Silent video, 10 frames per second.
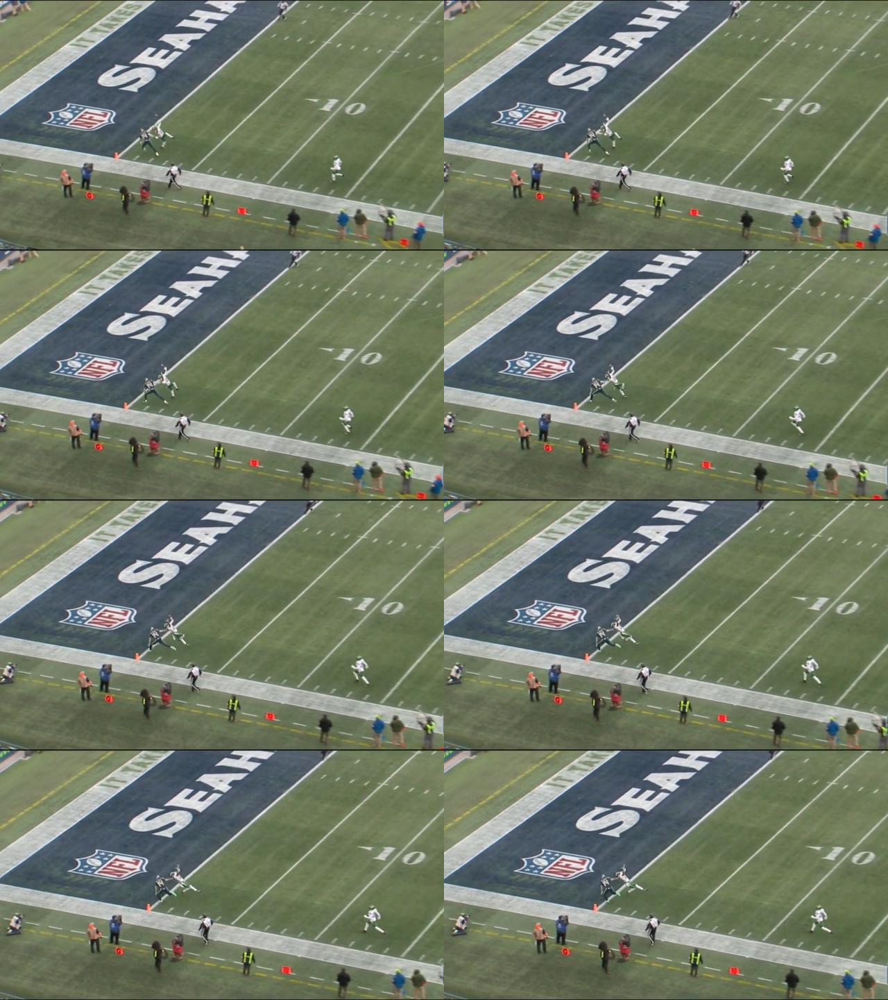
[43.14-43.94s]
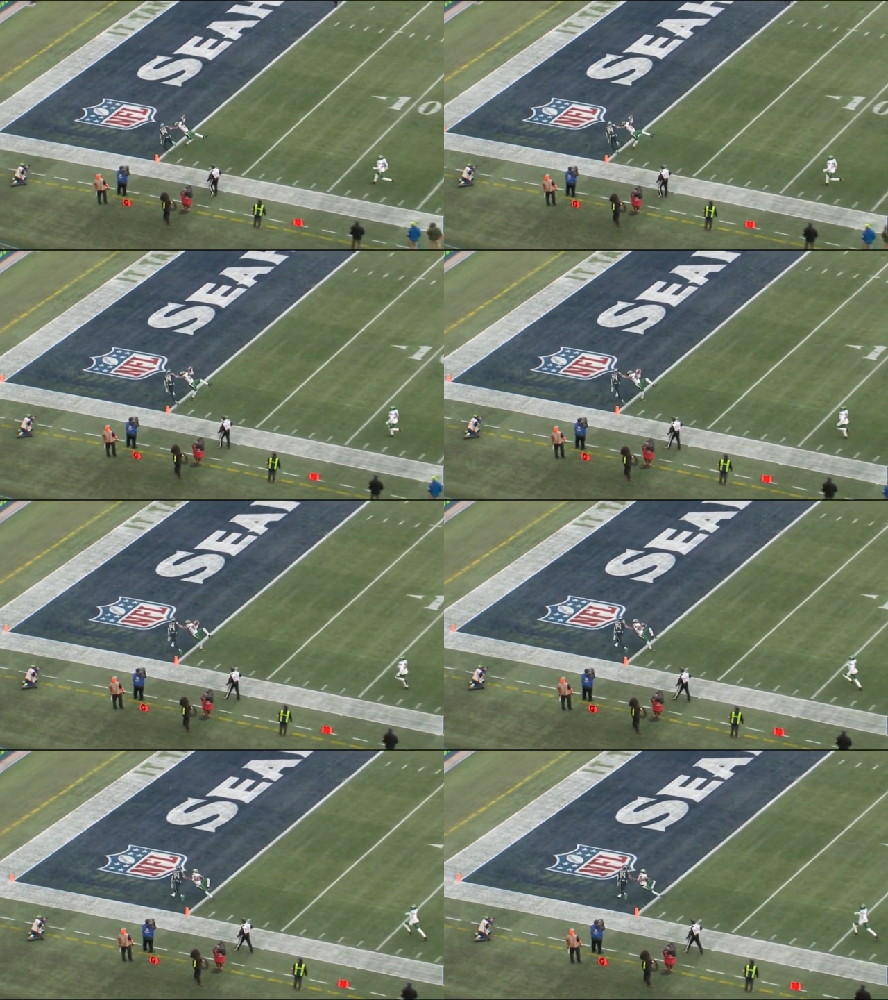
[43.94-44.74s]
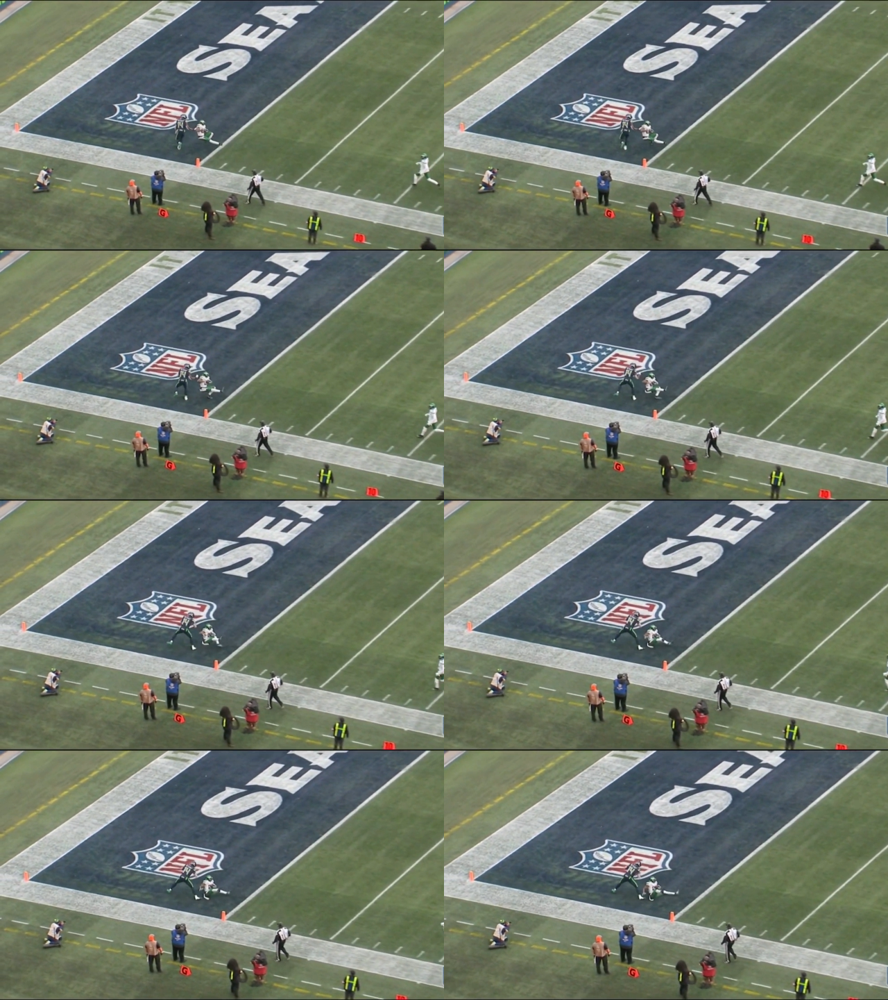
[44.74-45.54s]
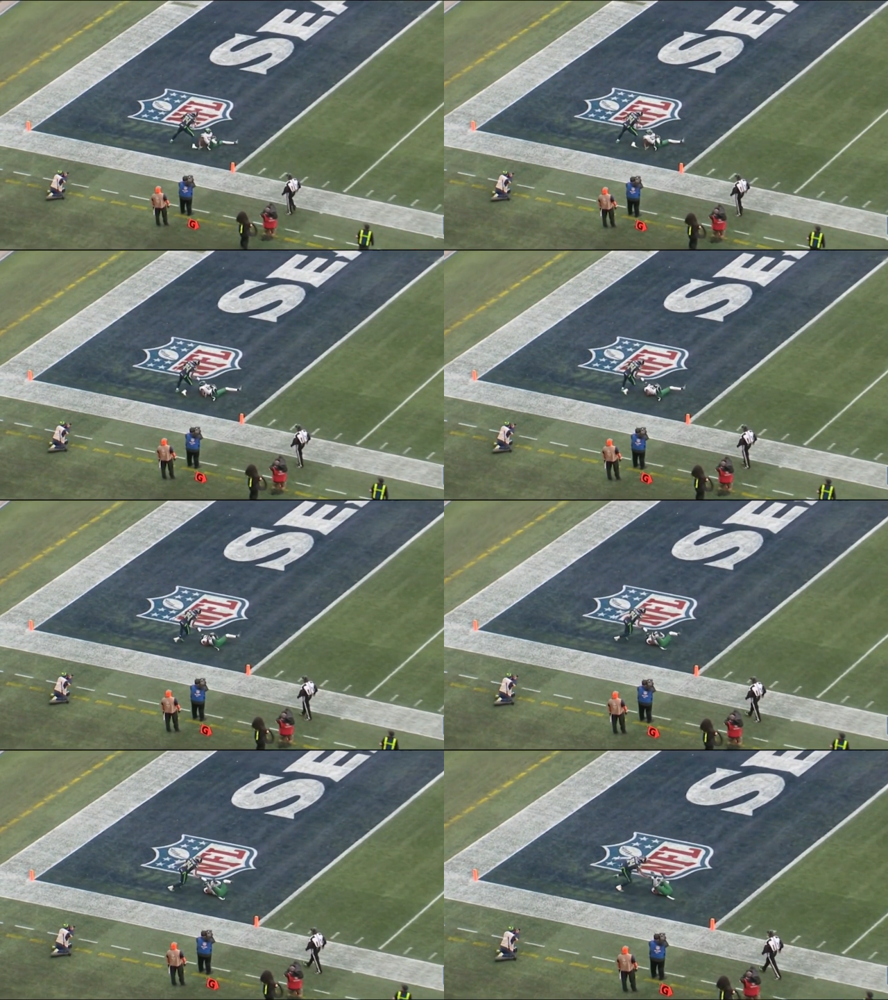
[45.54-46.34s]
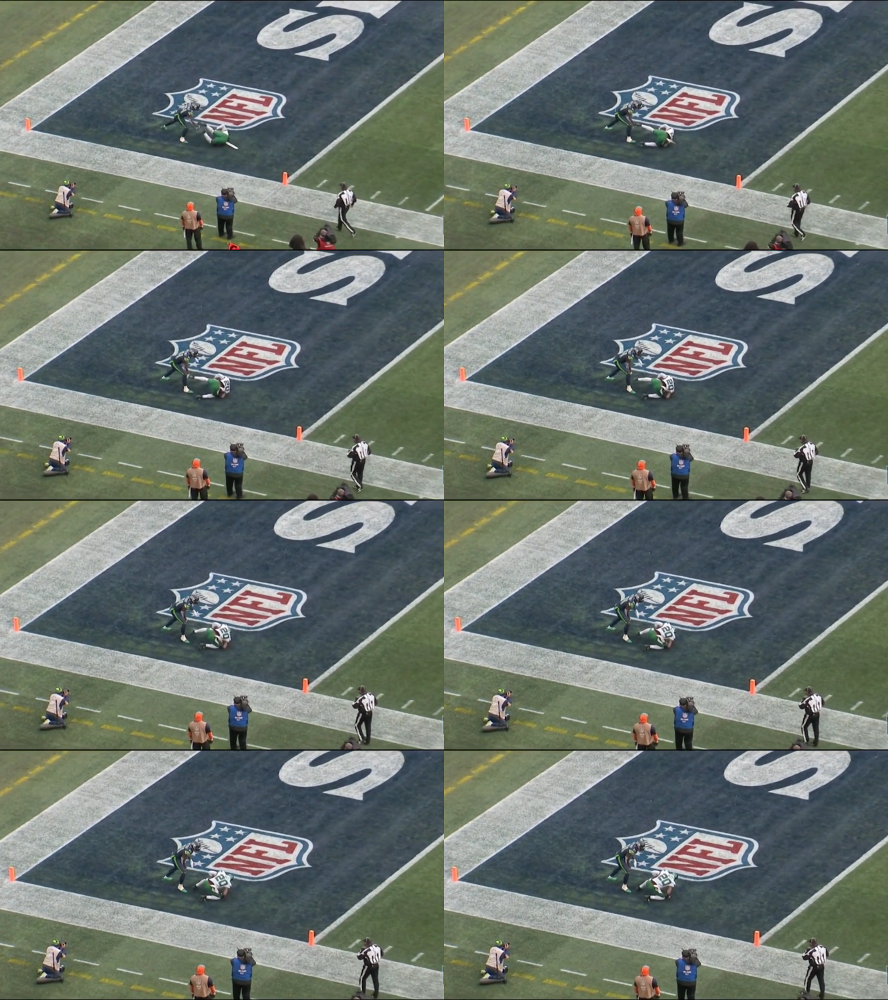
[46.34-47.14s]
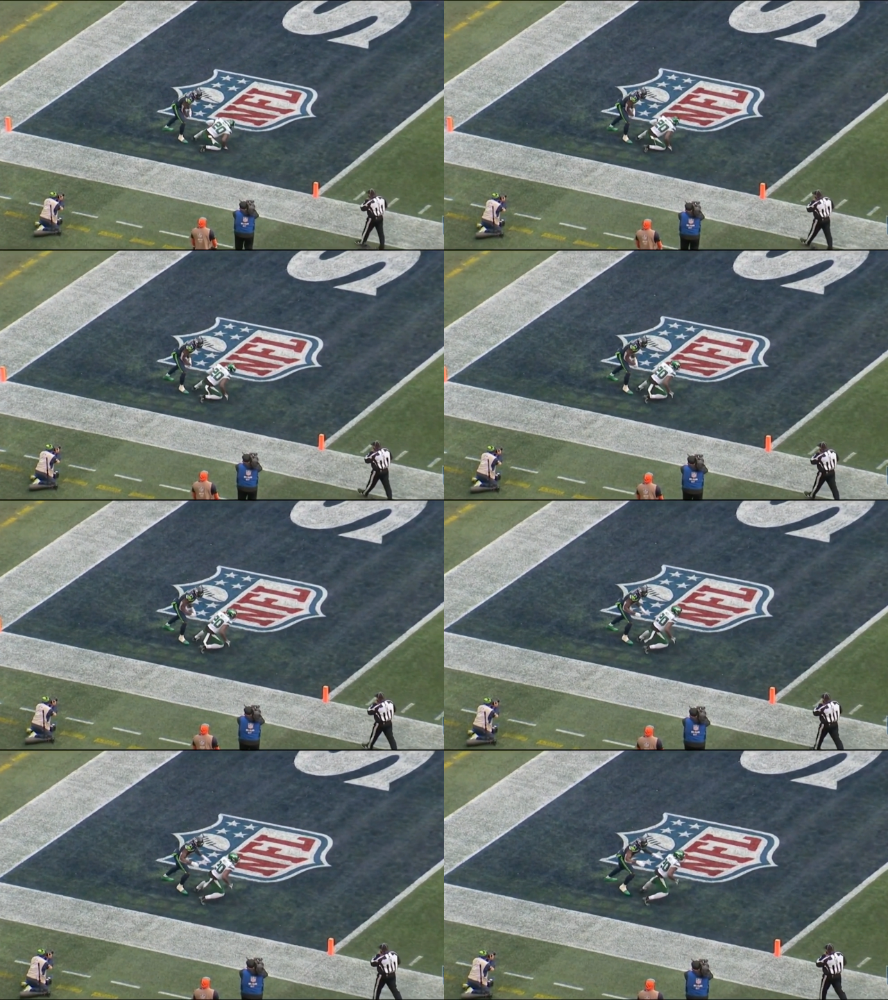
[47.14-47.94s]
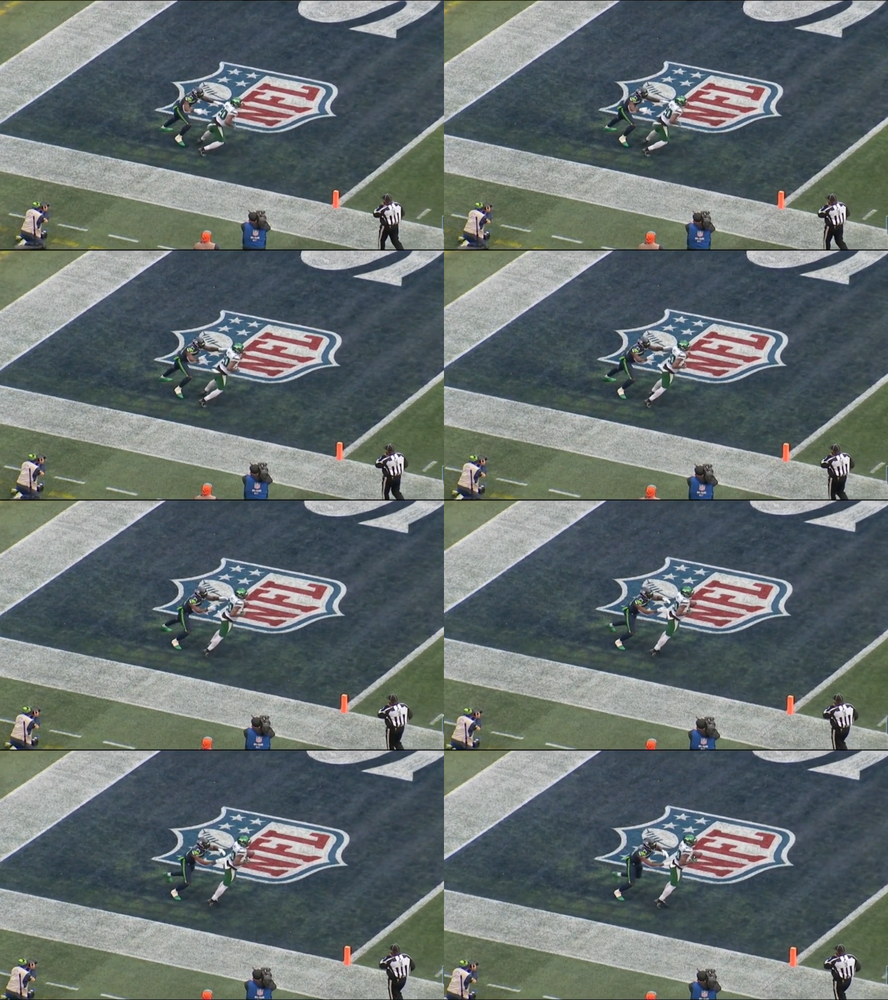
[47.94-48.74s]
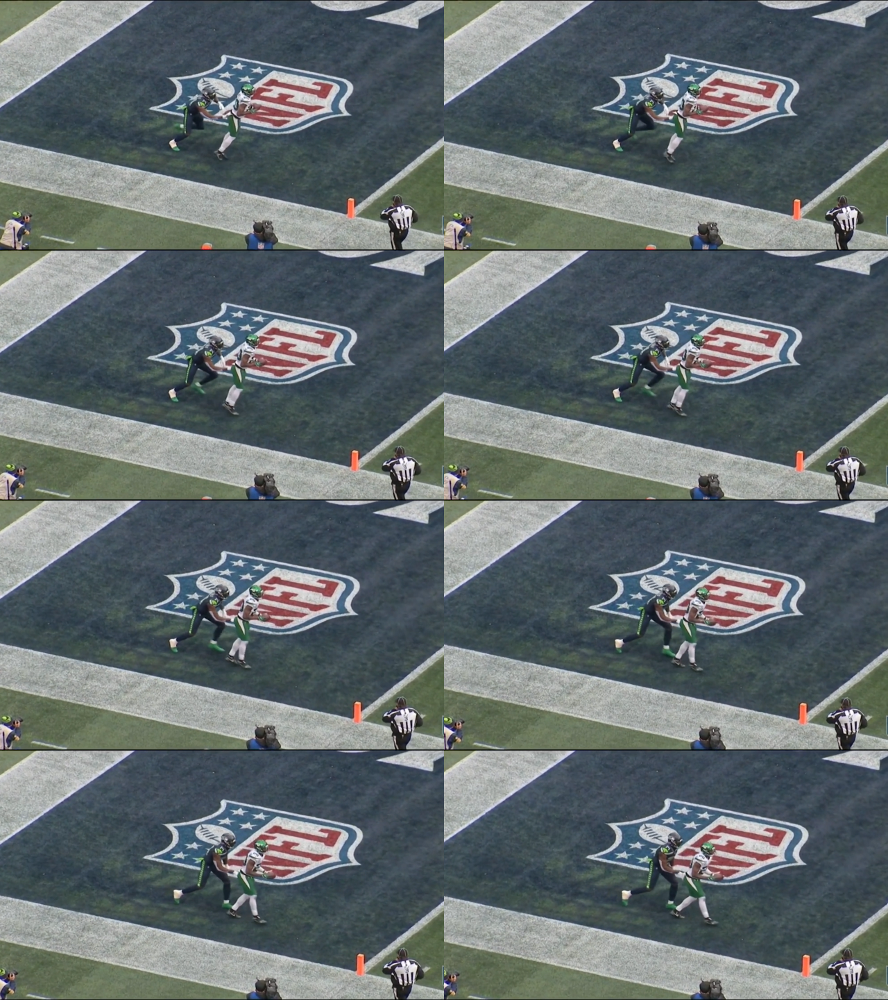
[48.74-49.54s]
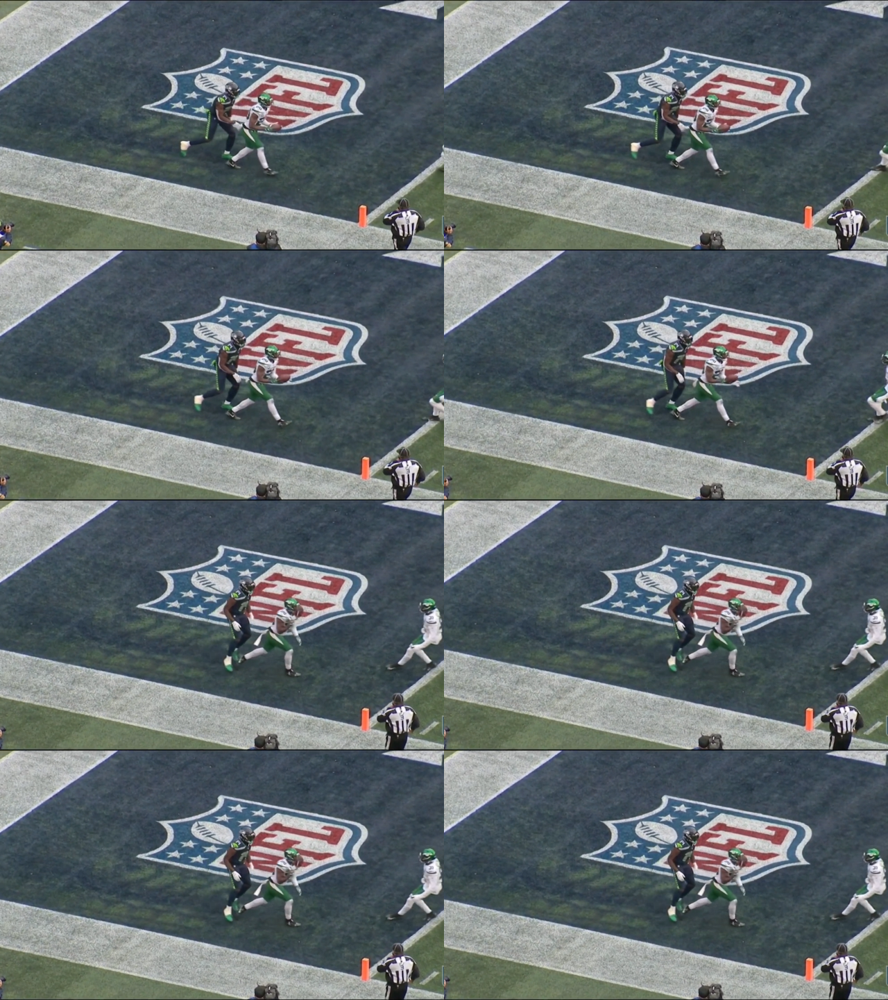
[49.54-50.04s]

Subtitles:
(no speaker visible)